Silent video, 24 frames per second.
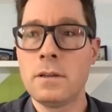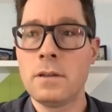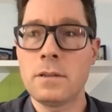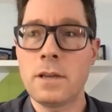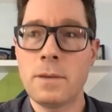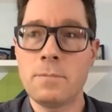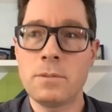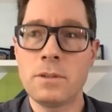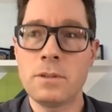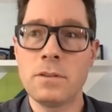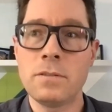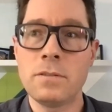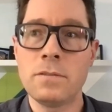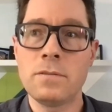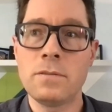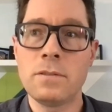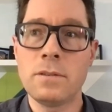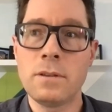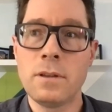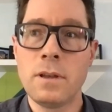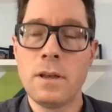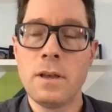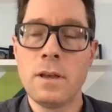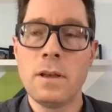types of.
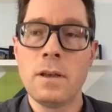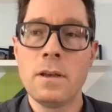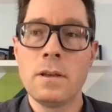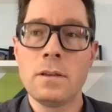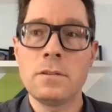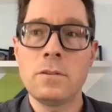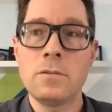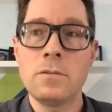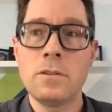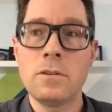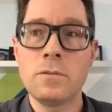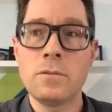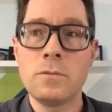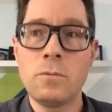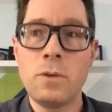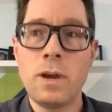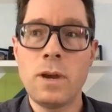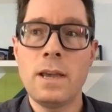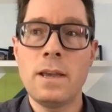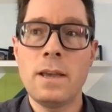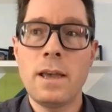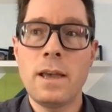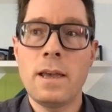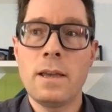So there are
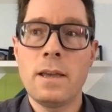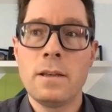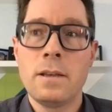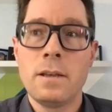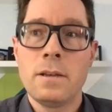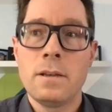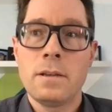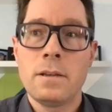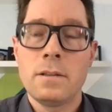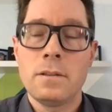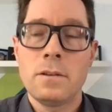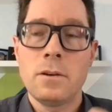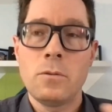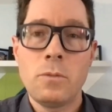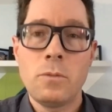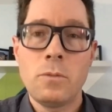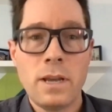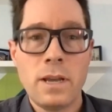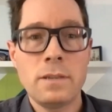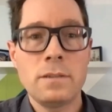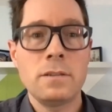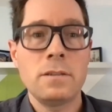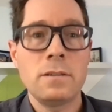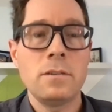way there are
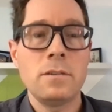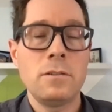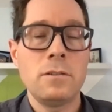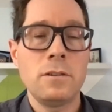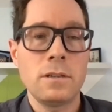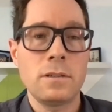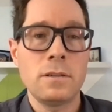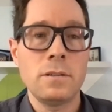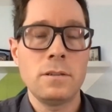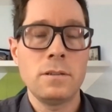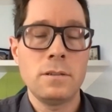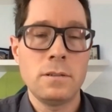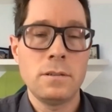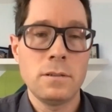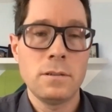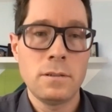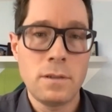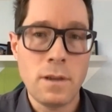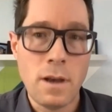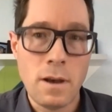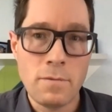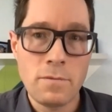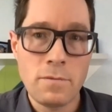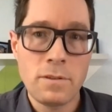ways to just
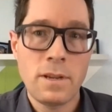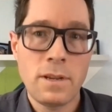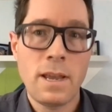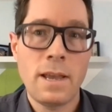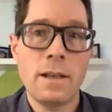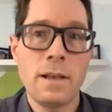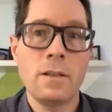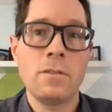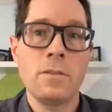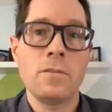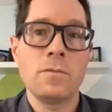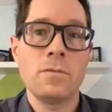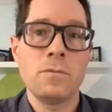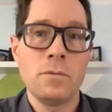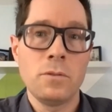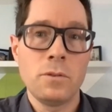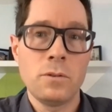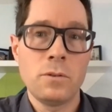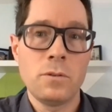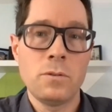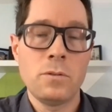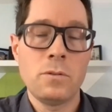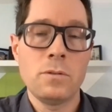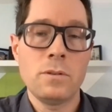dovetail
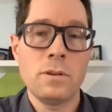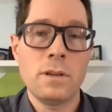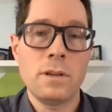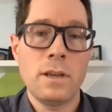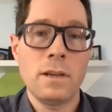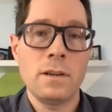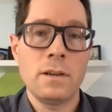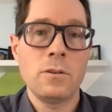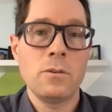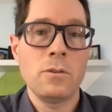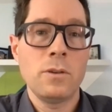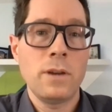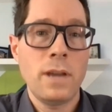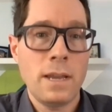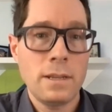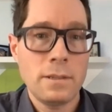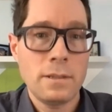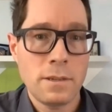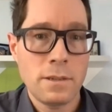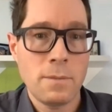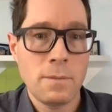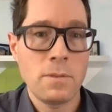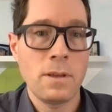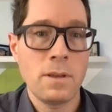through and create
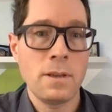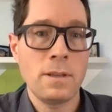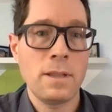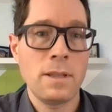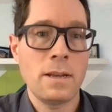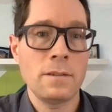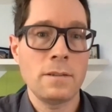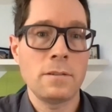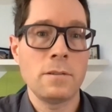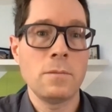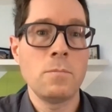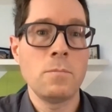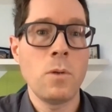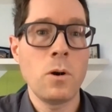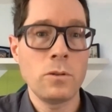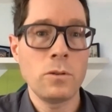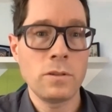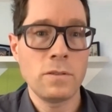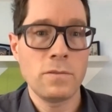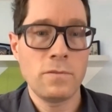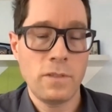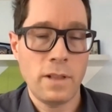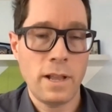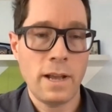something that is the
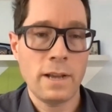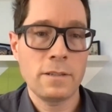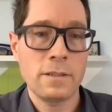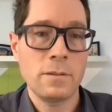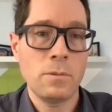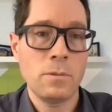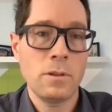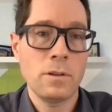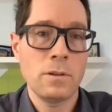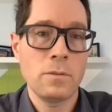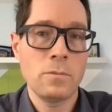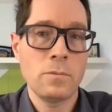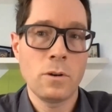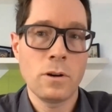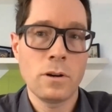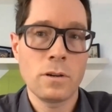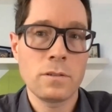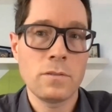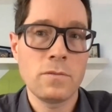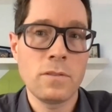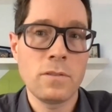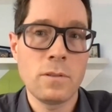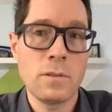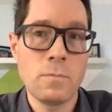most flexible and
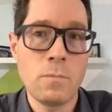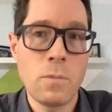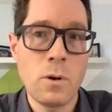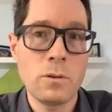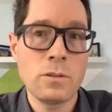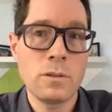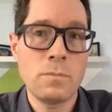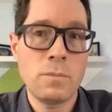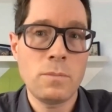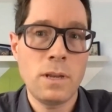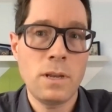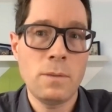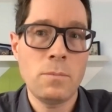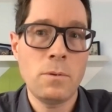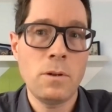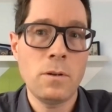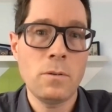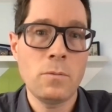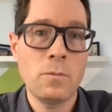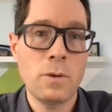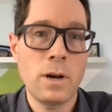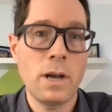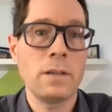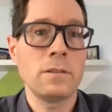works for the most
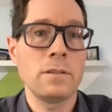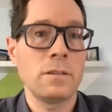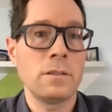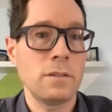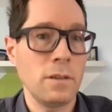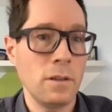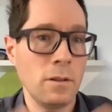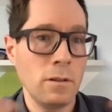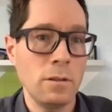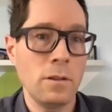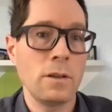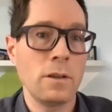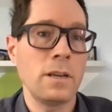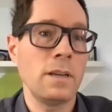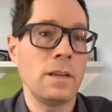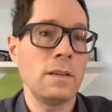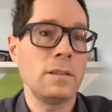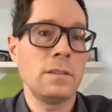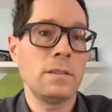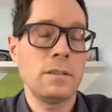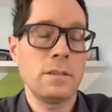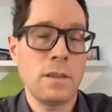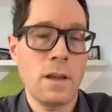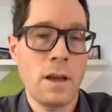people while still looking
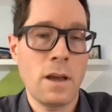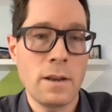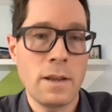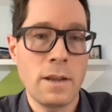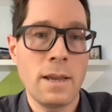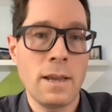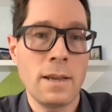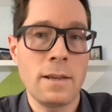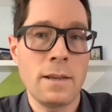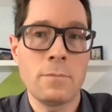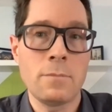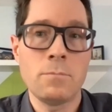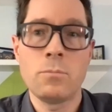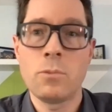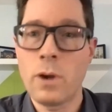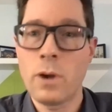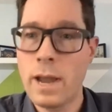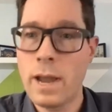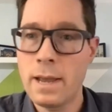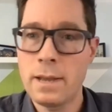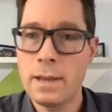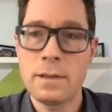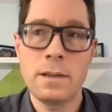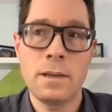stunning and
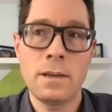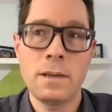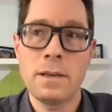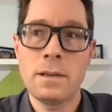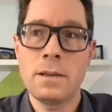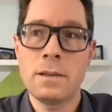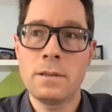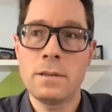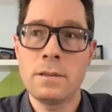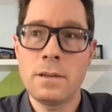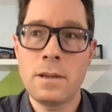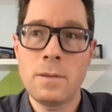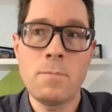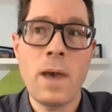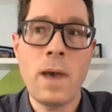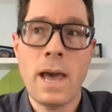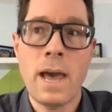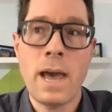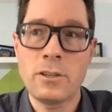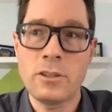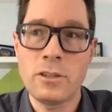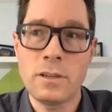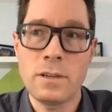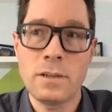branded and
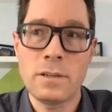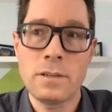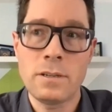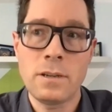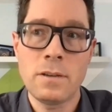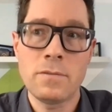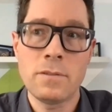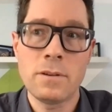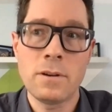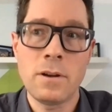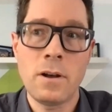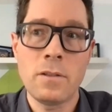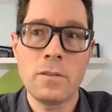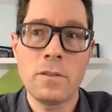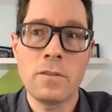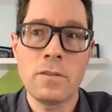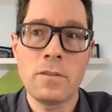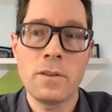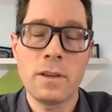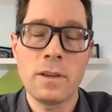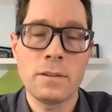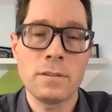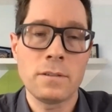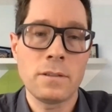imaginative and all the
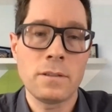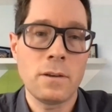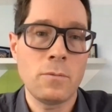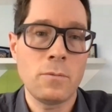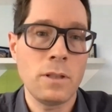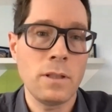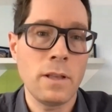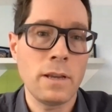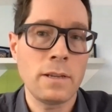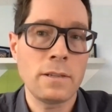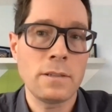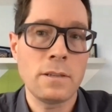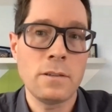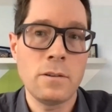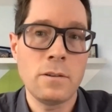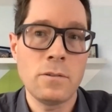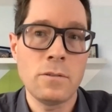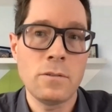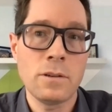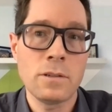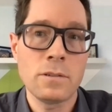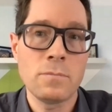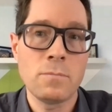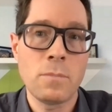things that we like to
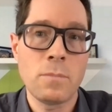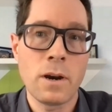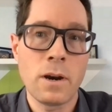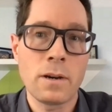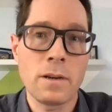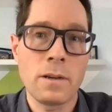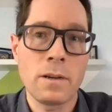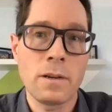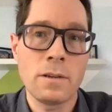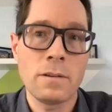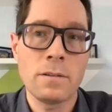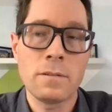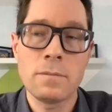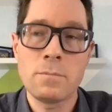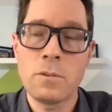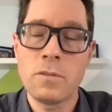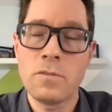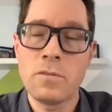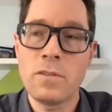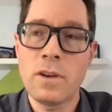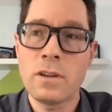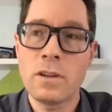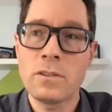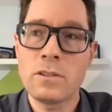do as marketing
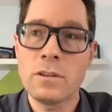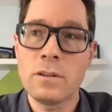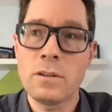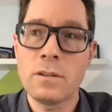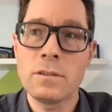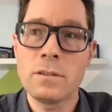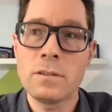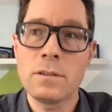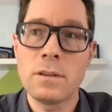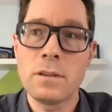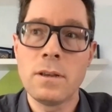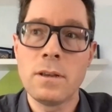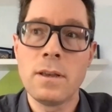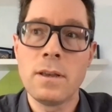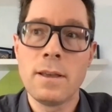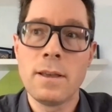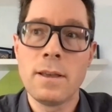professionals